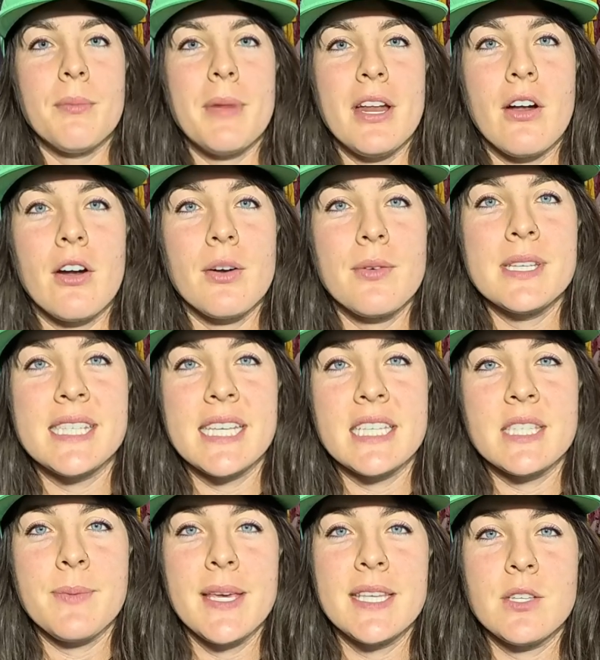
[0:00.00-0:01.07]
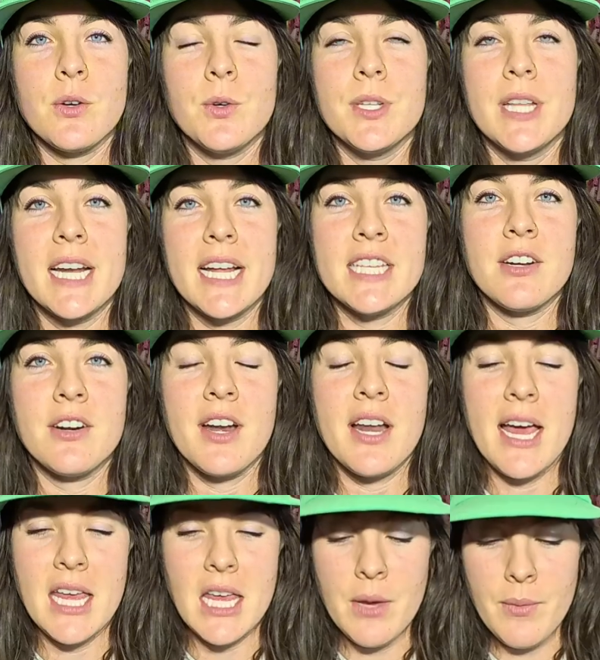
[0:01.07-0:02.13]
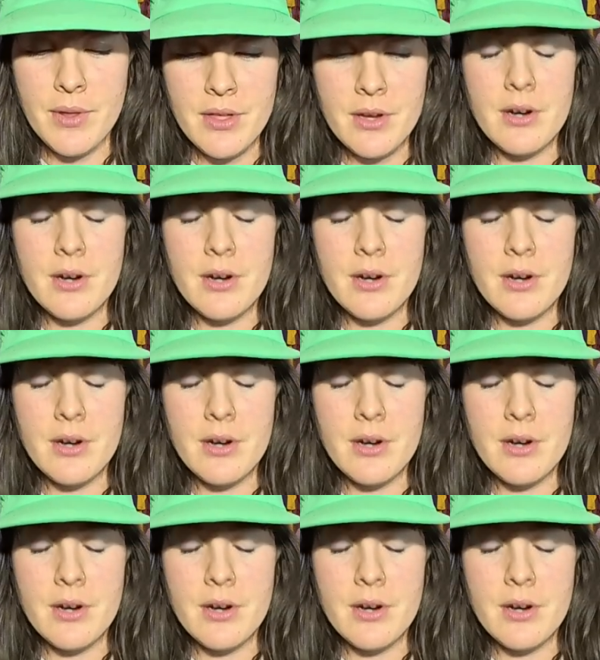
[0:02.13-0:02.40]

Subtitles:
When my daughter was 6 weeks old and I started hiking with